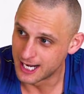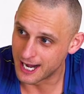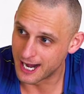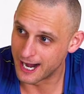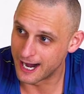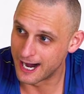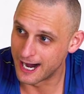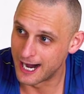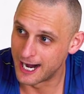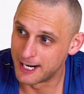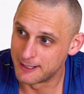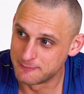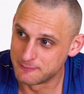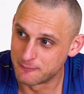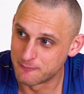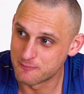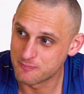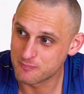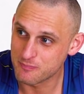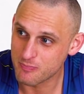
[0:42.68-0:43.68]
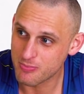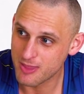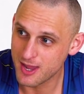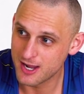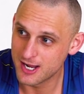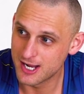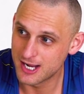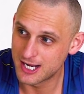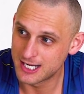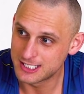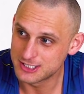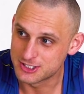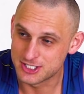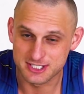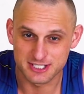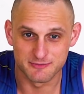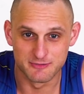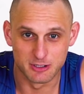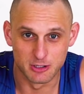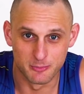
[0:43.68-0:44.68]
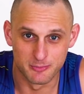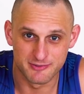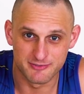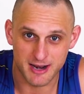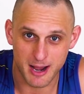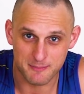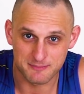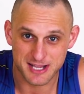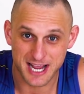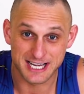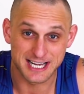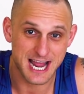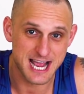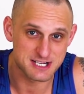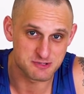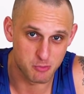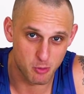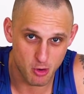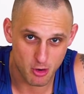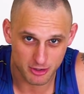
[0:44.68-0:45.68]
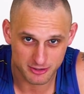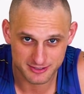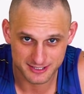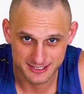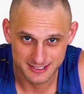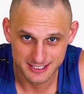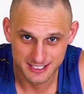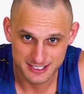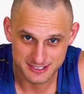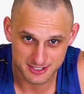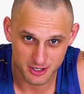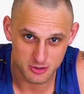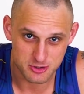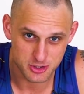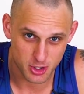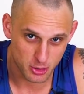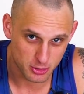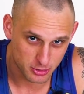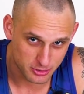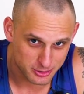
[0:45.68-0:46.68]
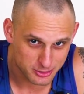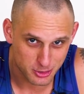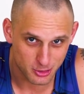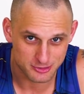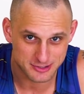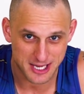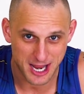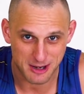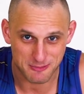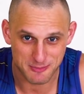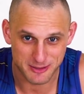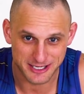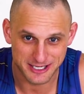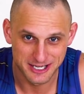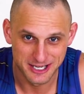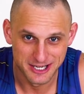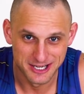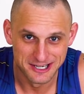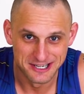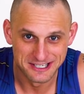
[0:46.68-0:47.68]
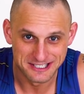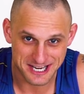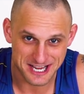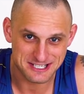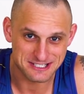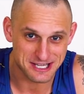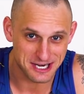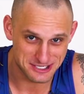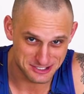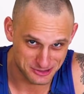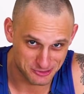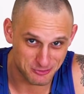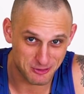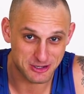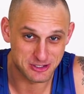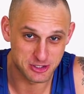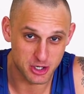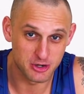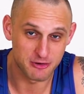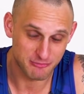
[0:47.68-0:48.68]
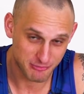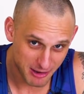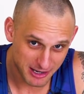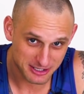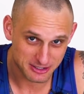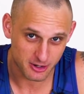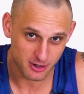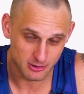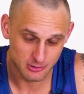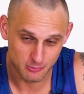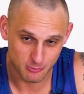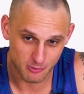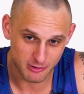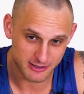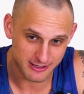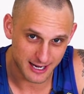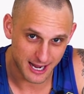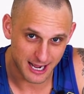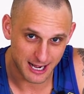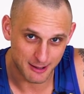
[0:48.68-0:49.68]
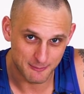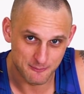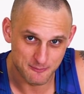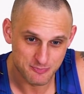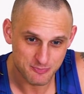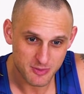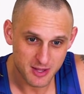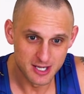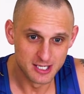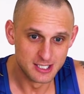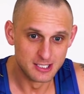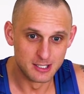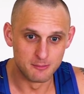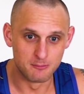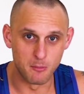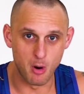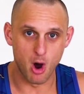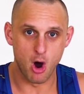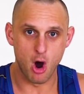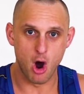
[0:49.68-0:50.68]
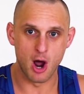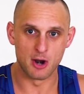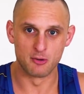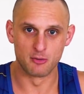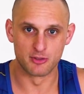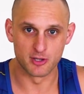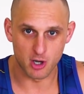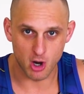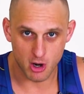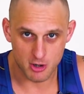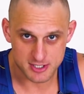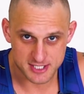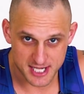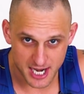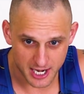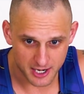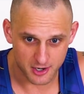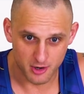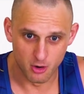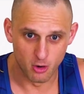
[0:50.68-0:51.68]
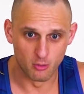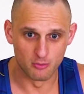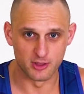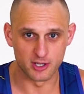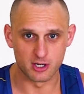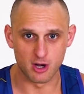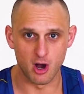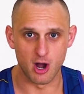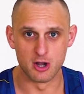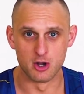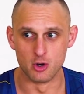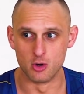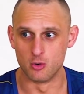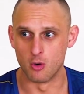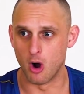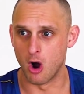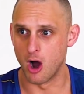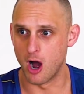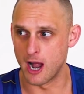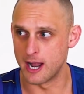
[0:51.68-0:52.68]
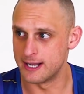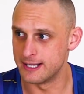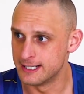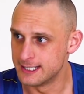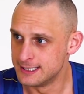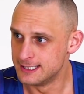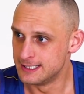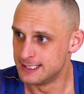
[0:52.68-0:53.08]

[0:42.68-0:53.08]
Um, just to give you a little bit of an update, it has worked. So Joe got in contact me. Yes, that is correct, Joe DeFranco. We, um, my idol, the guy who started it all, the guy who I